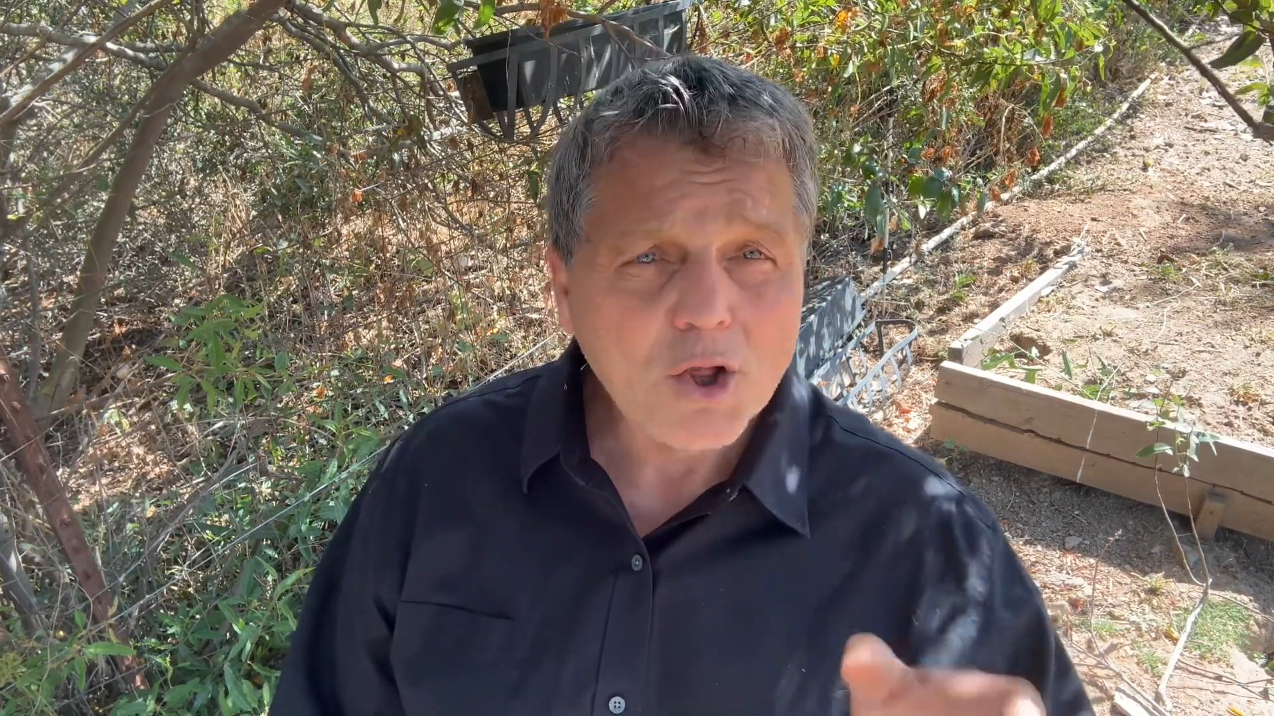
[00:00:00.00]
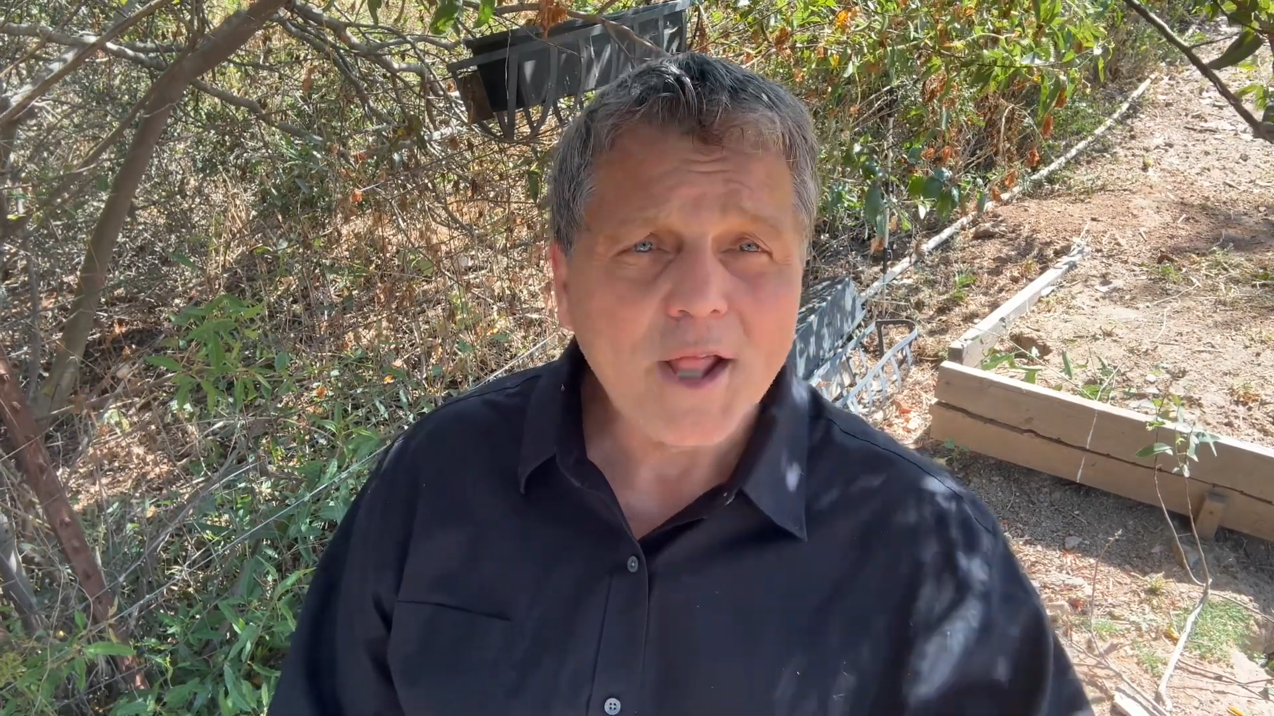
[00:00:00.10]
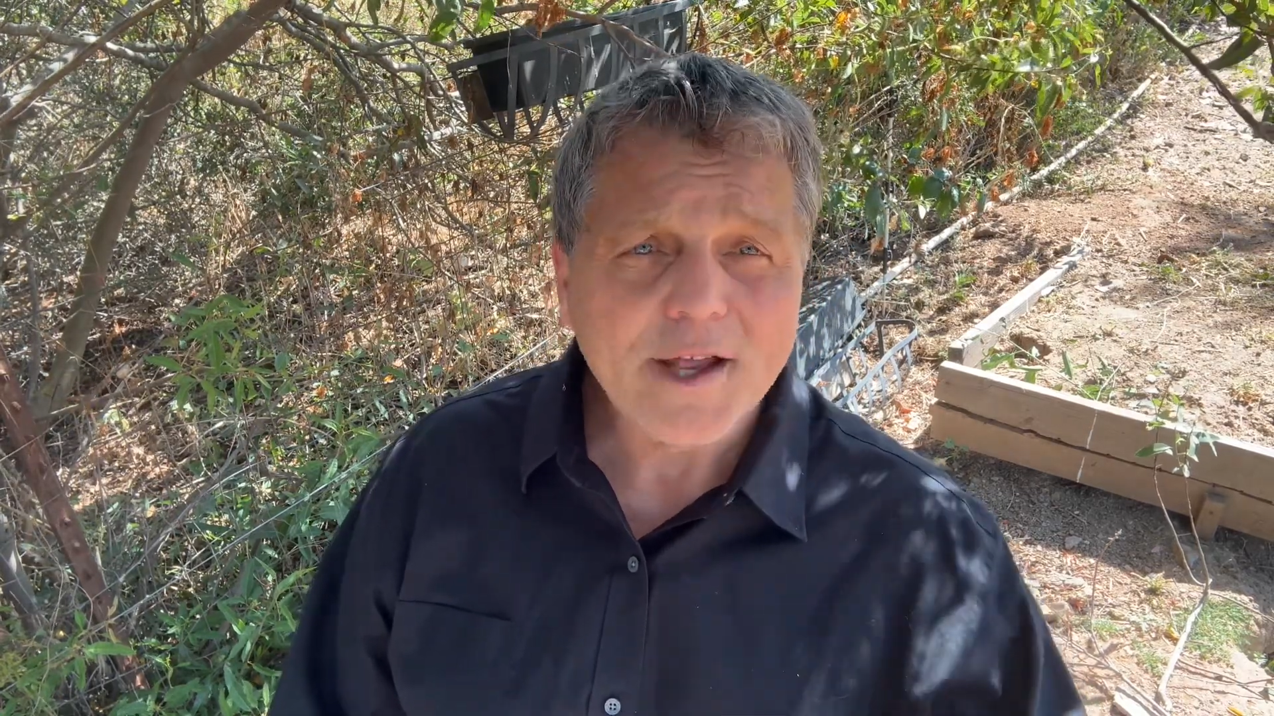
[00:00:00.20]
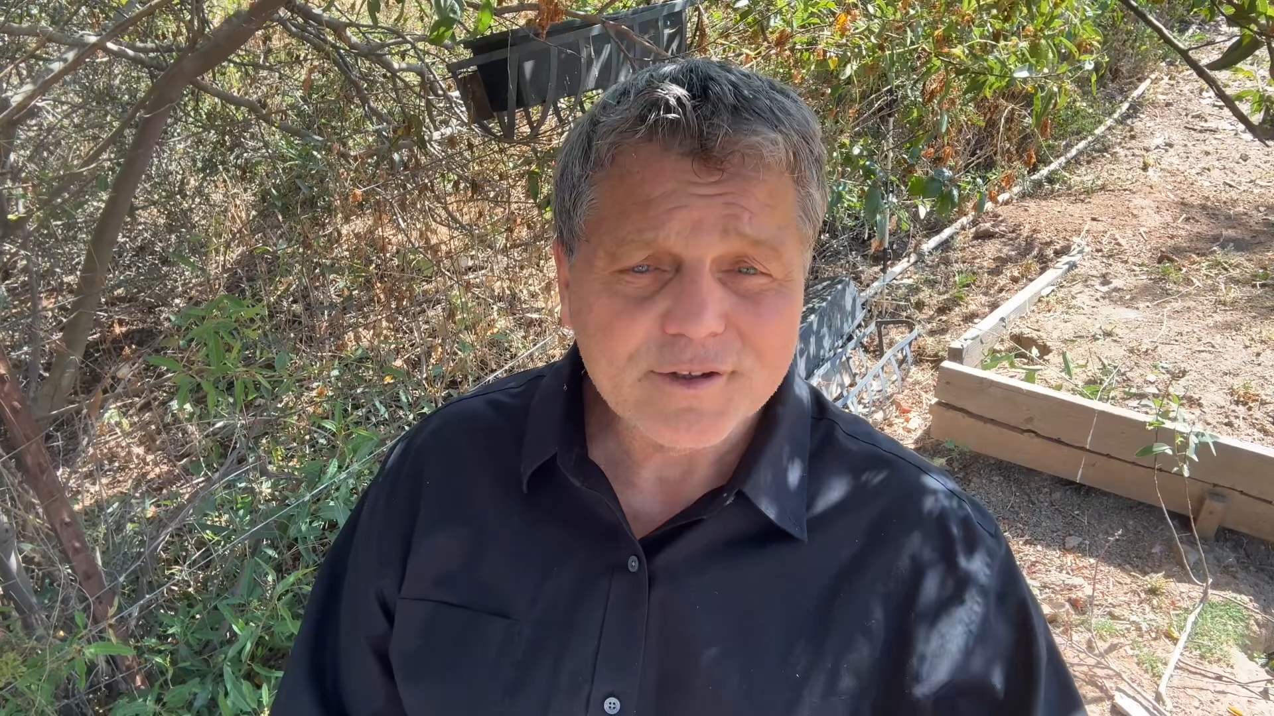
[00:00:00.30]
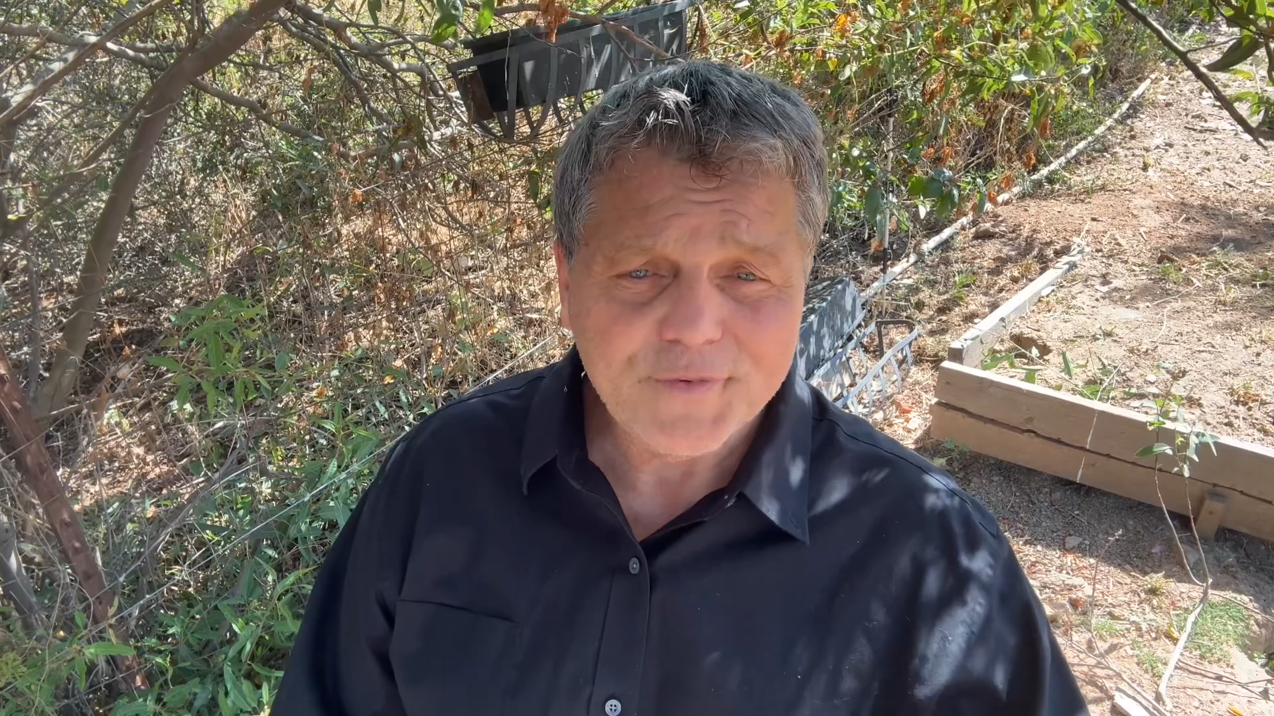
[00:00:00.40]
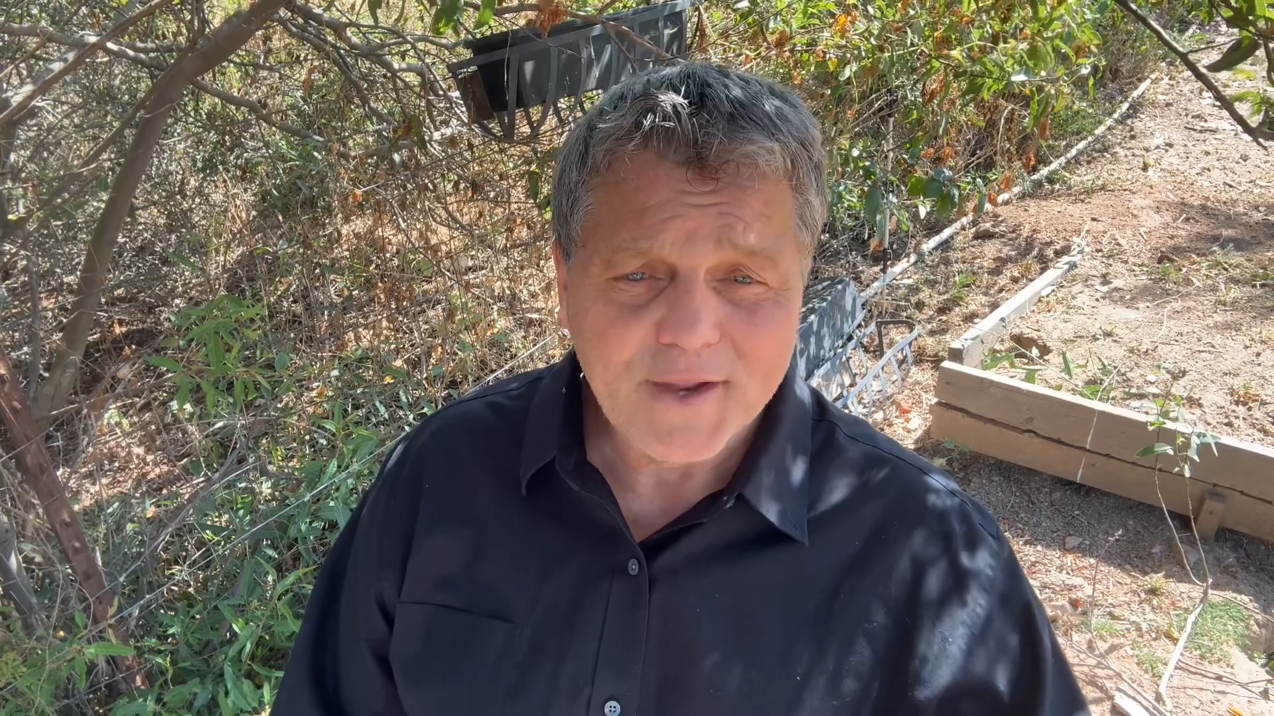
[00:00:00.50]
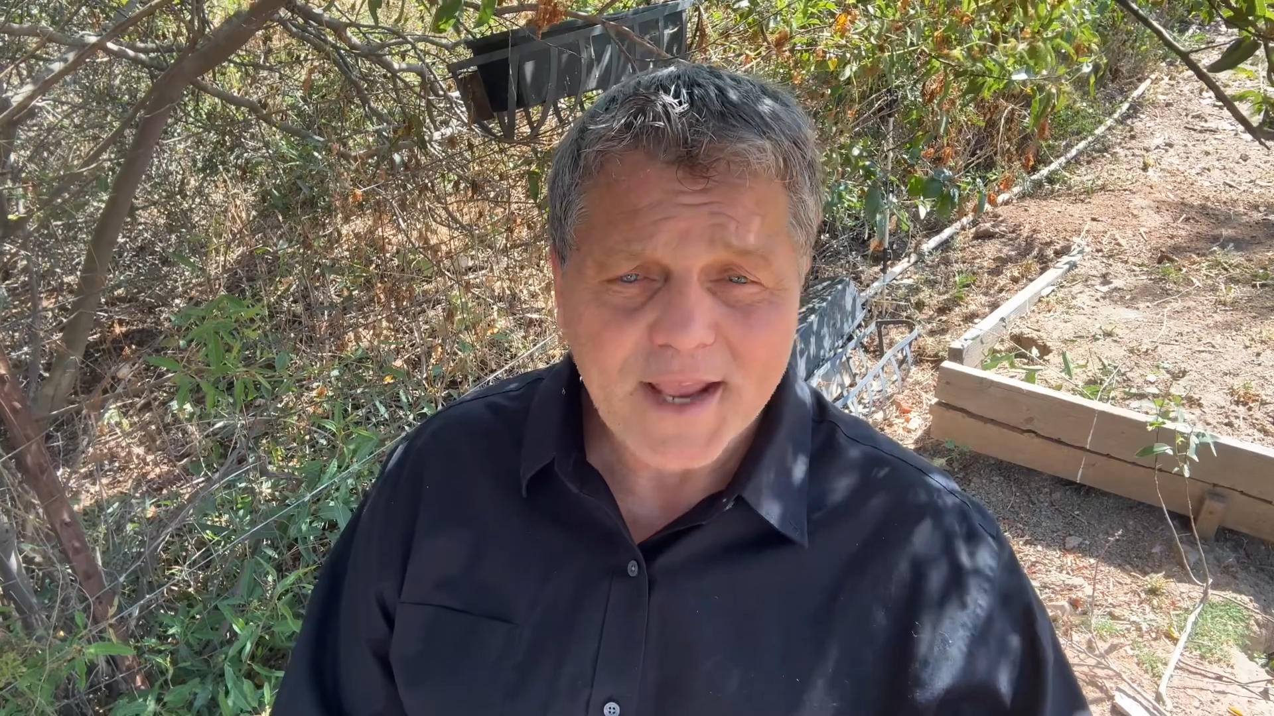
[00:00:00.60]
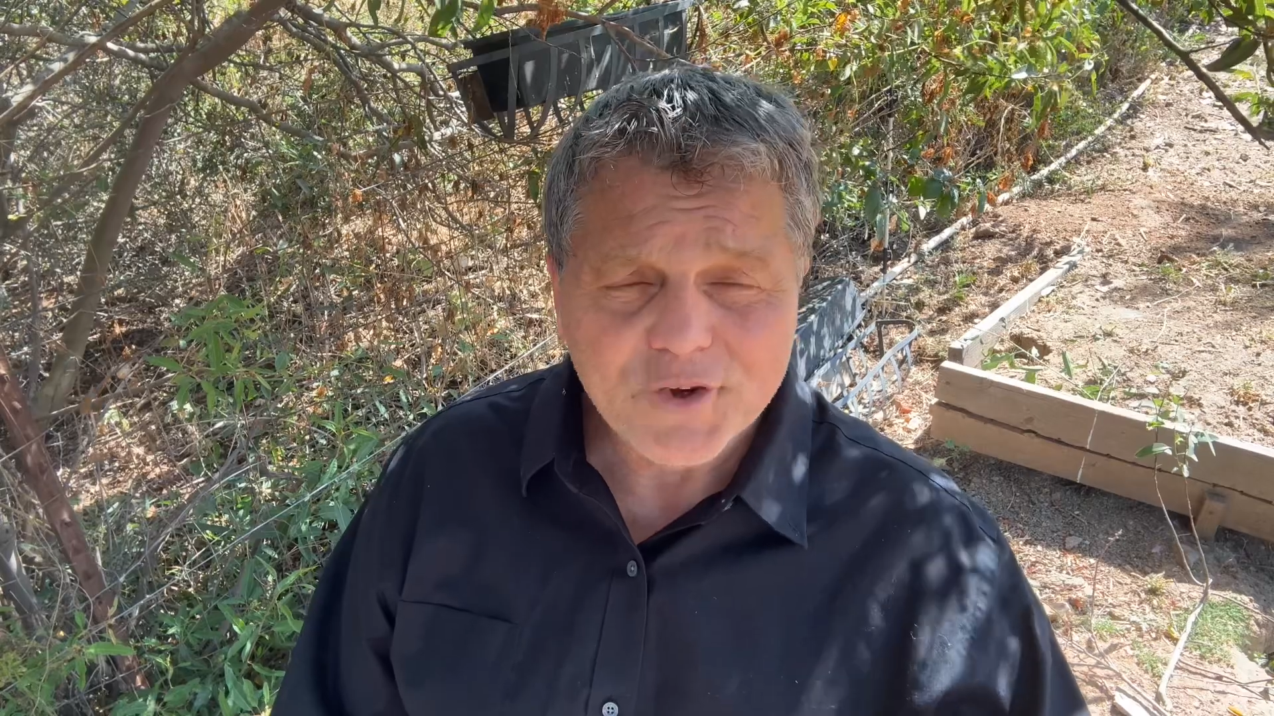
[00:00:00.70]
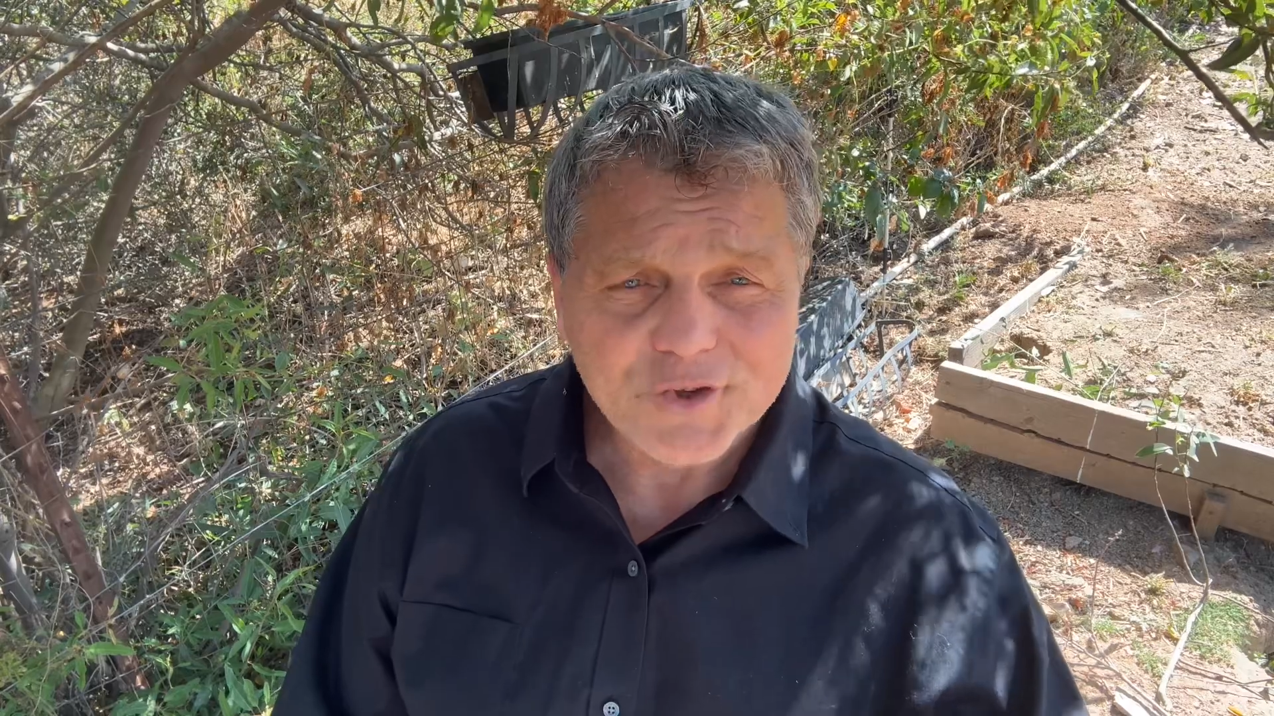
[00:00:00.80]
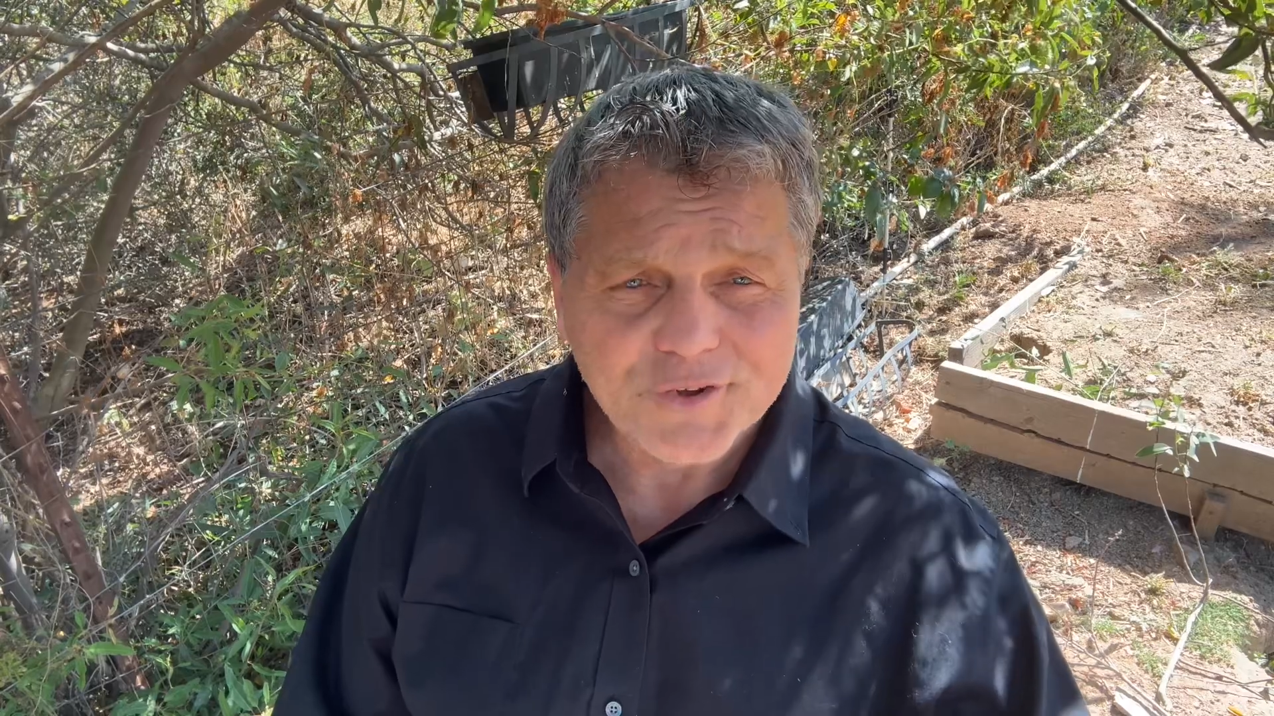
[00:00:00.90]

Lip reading: classification